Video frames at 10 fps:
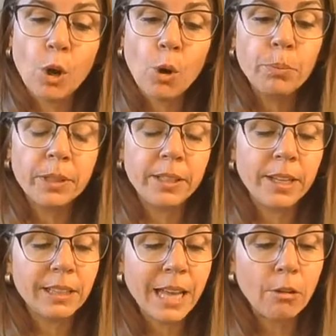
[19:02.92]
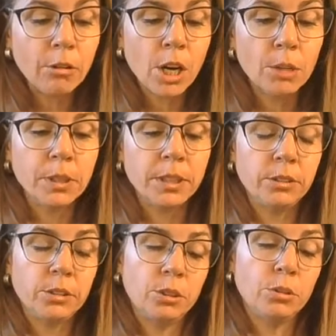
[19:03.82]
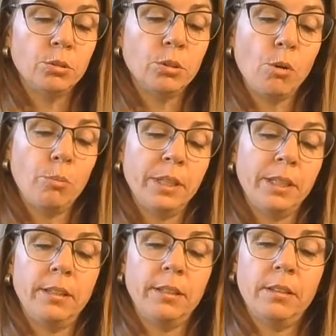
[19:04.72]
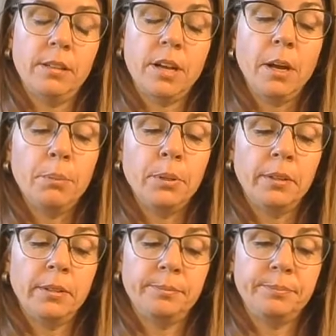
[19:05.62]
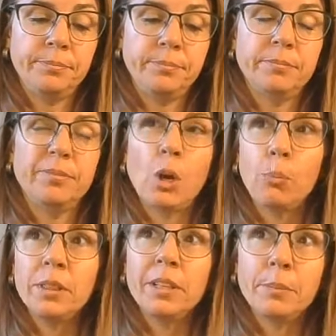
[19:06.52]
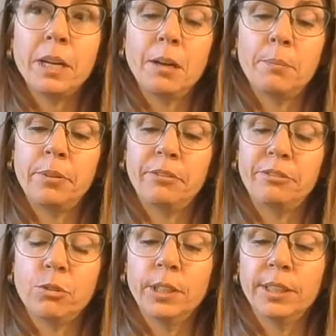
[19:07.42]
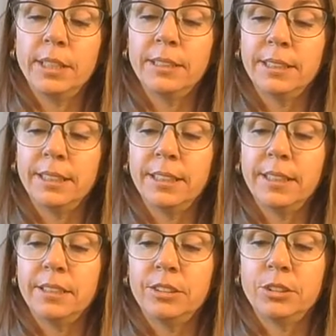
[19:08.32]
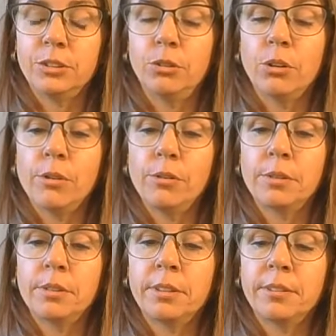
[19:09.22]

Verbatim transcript: open, allow karma to open up, open them up for healing and growth.